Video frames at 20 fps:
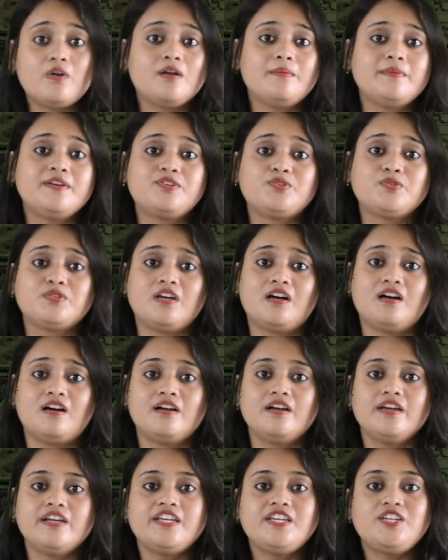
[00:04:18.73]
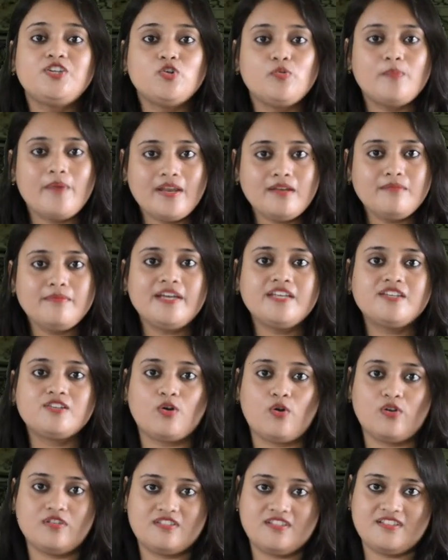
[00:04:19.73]
coming to the human-made
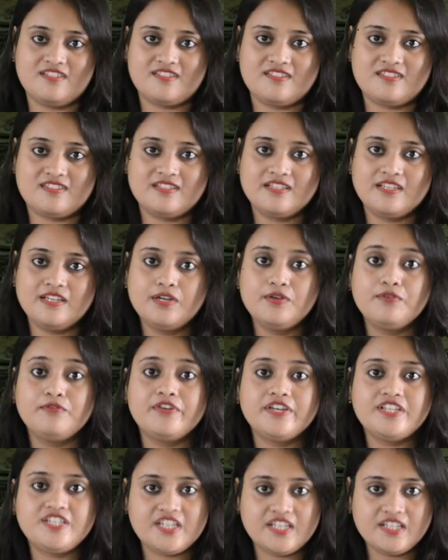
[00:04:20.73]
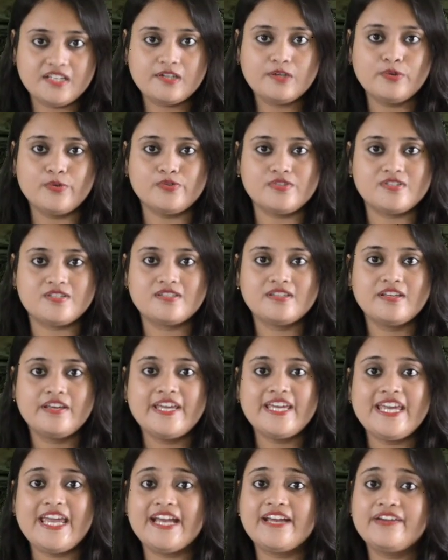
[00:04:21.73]
causes, which includes
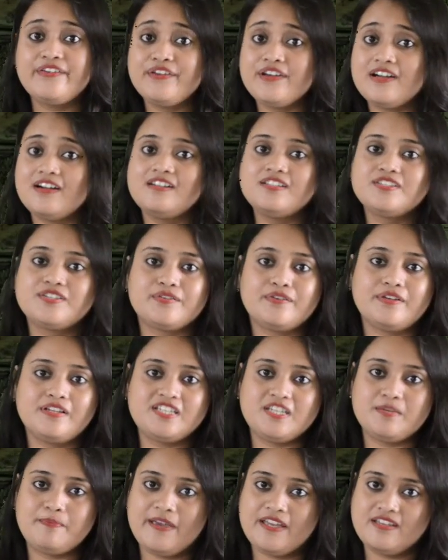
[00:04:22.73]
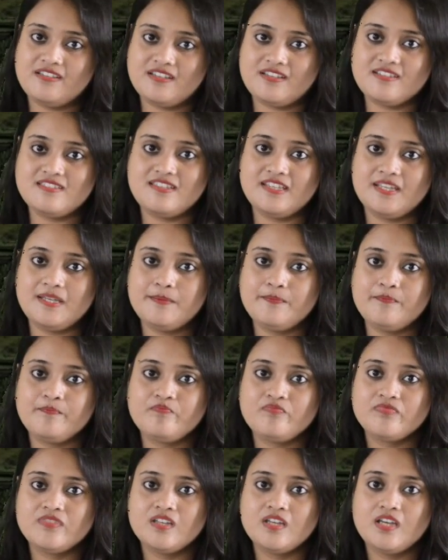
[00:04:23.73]
agricultural dependency,
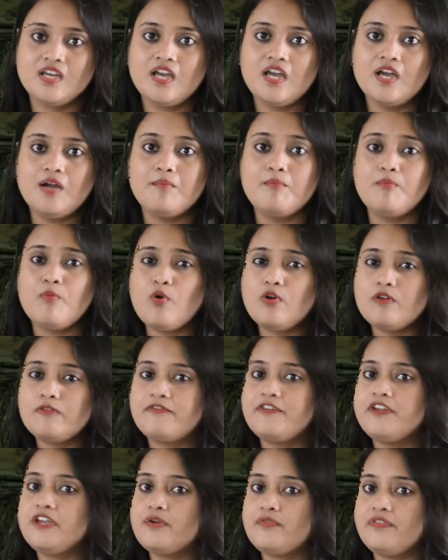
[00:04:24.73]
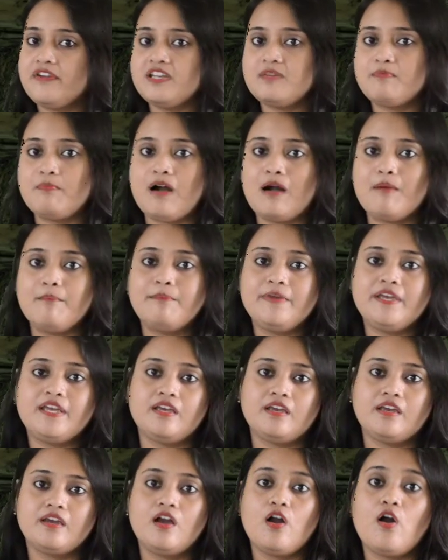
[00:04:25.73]
more frequent
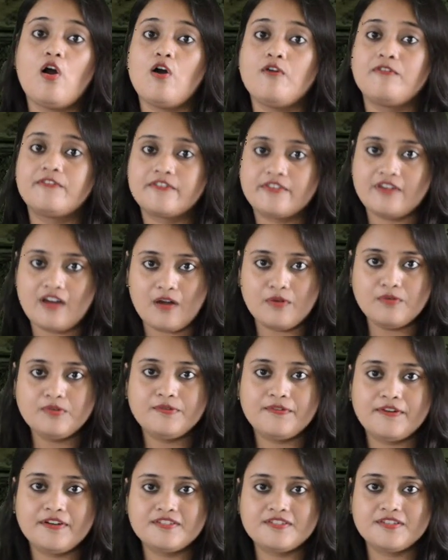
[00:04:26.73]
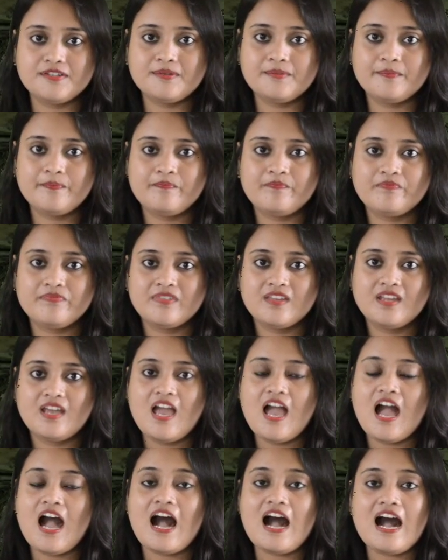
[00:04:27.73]
pumping of groundwater,
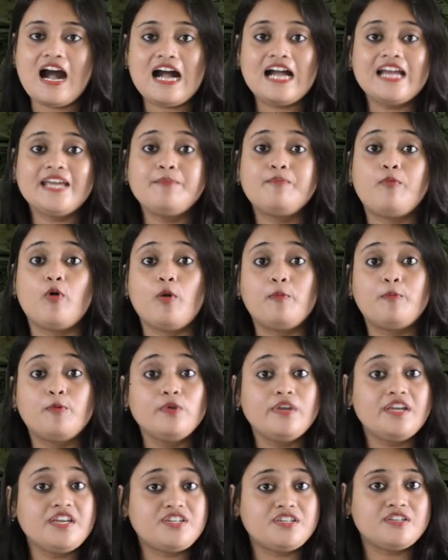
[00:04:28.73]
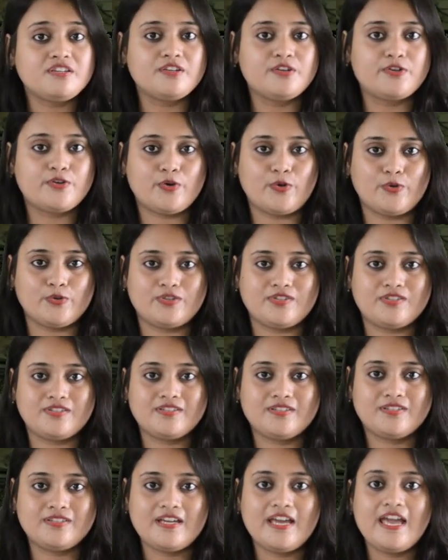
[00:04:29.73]
high population growth
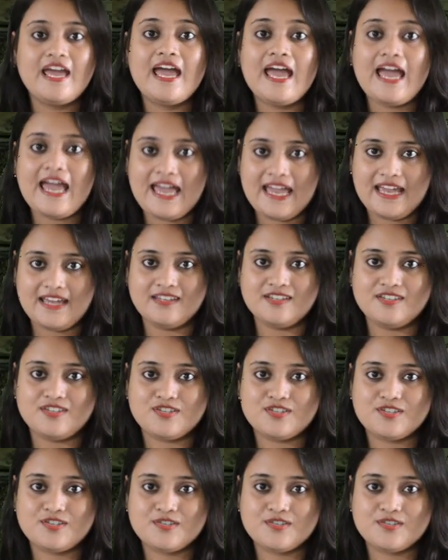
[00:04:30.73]
and